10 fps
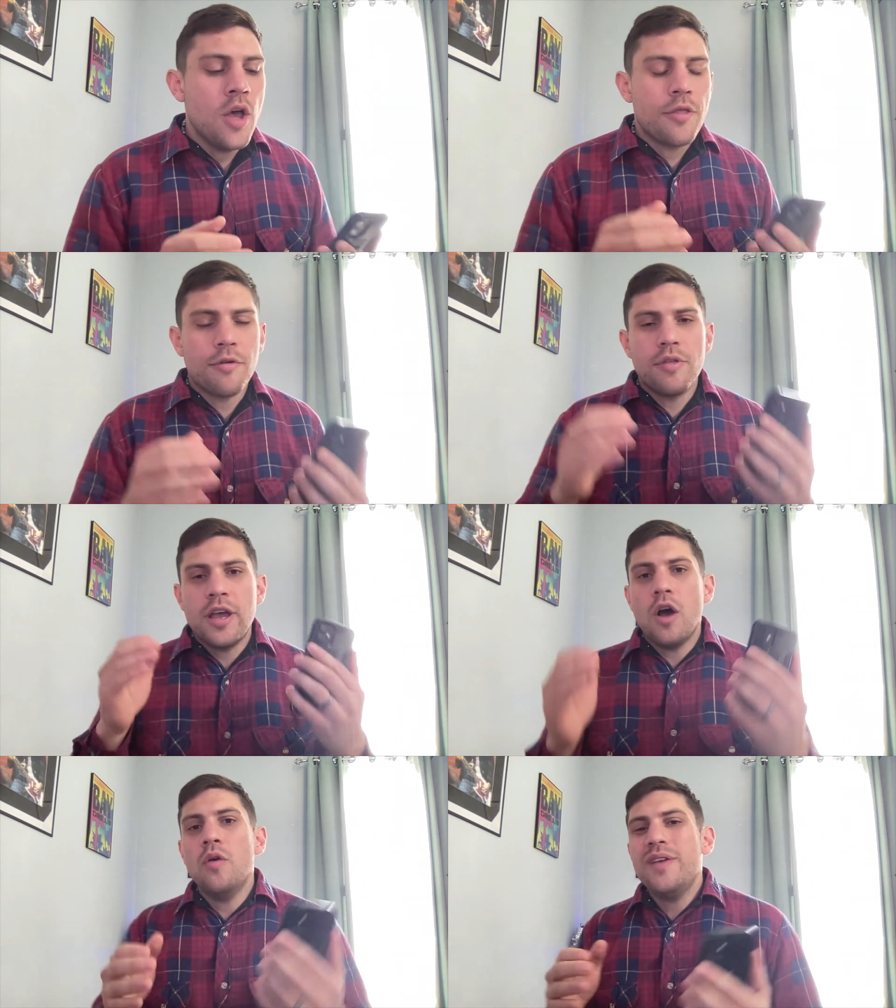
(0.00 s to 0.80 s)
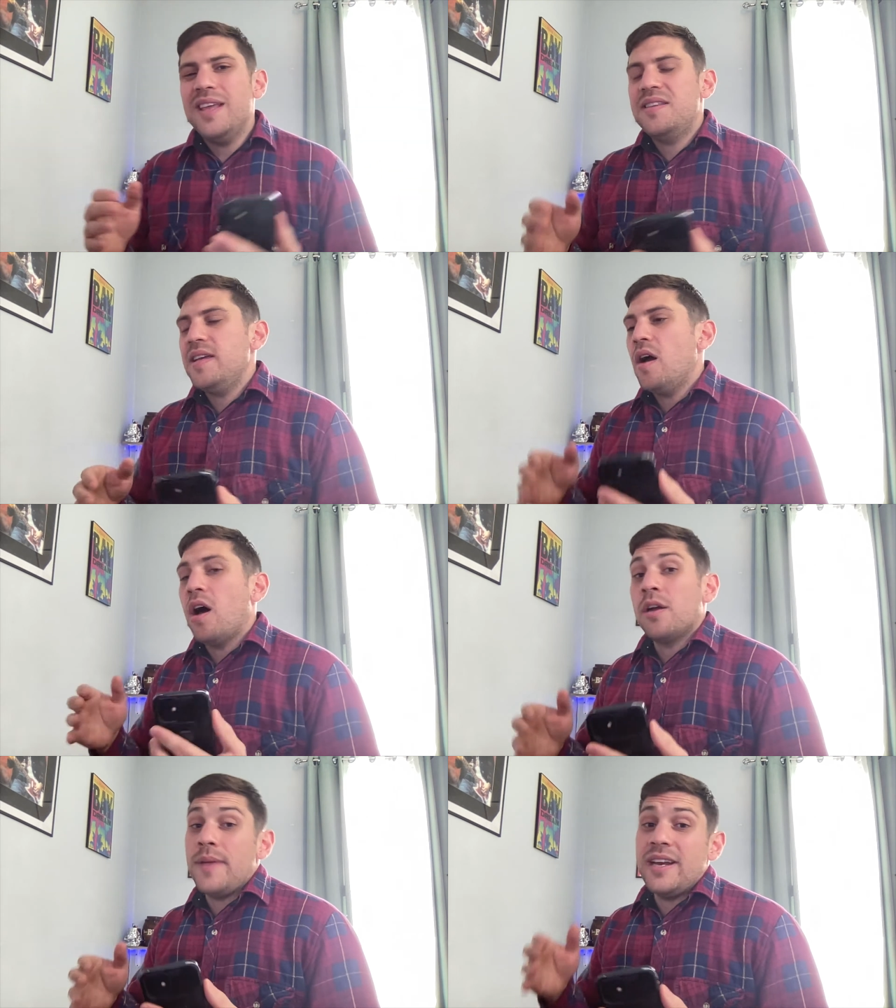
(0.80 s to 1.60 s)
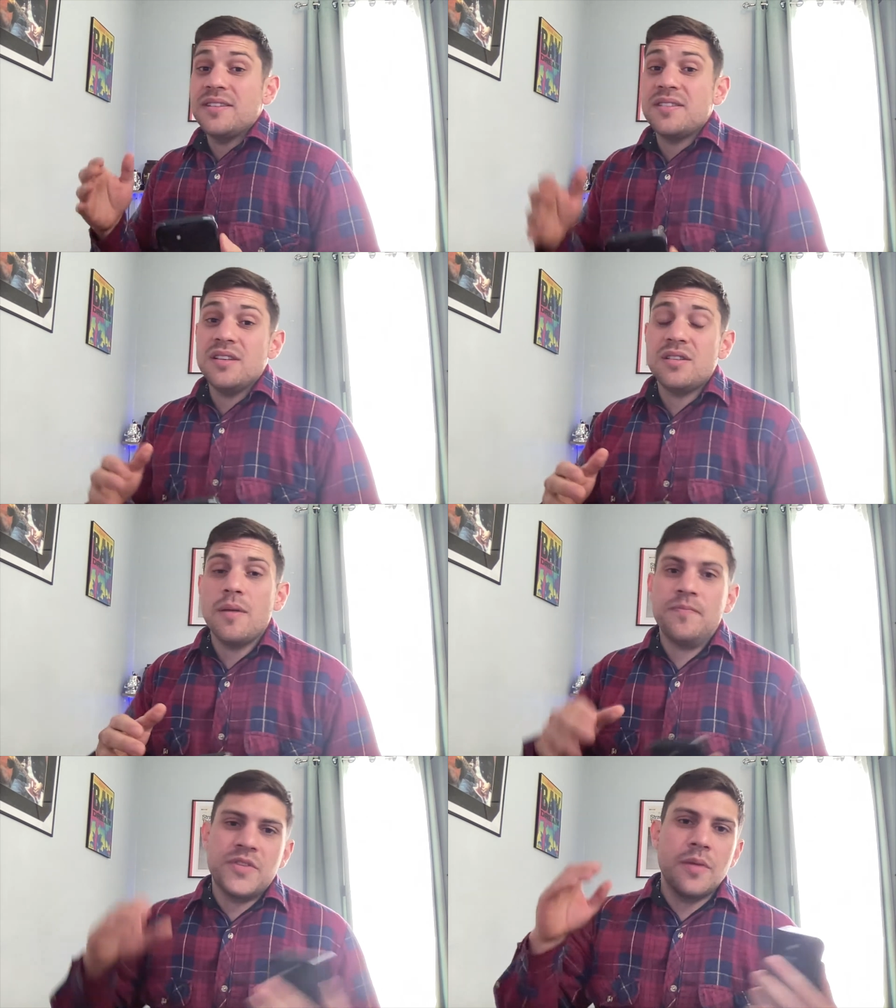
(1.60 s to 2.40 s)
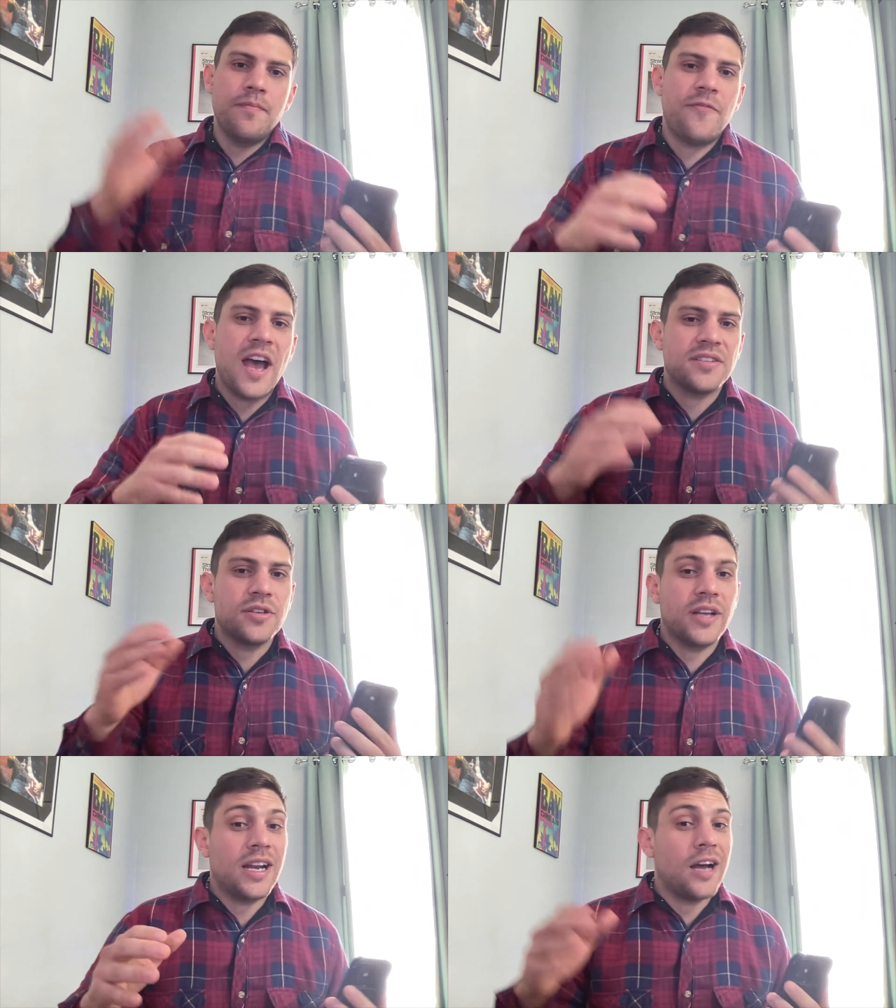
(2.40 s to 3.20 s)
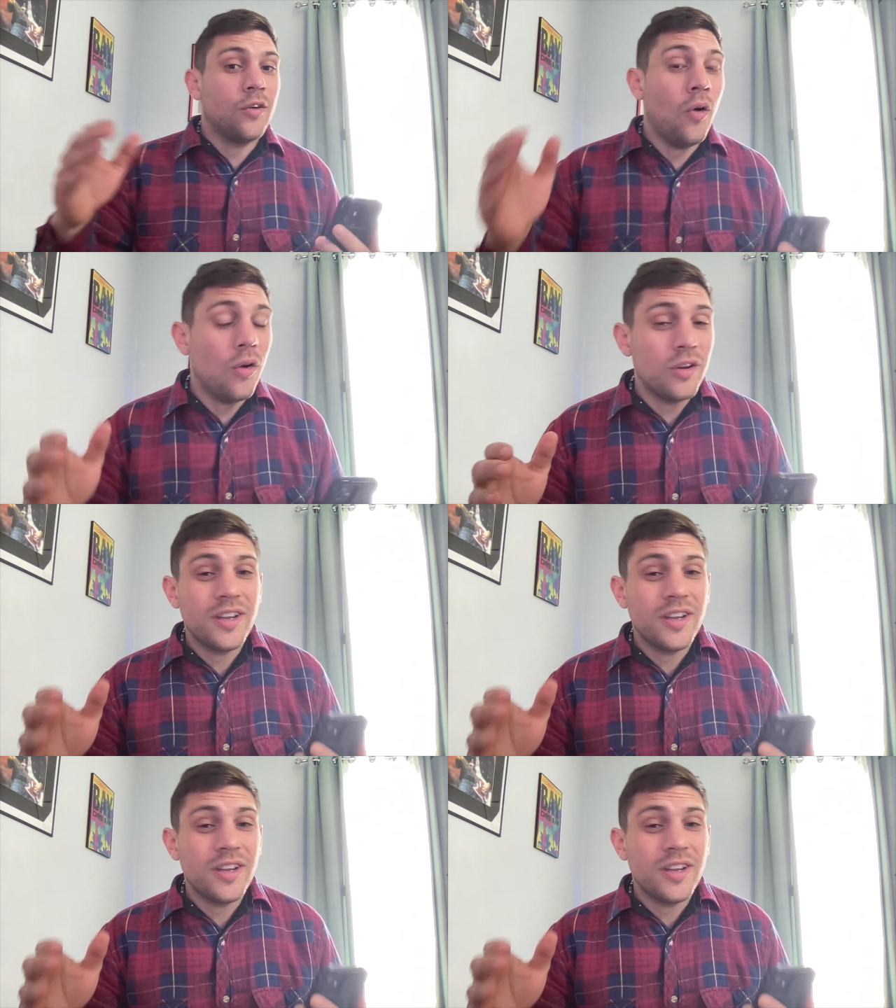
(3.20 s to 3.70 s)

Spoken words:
through the OED automated system to faster get on hold,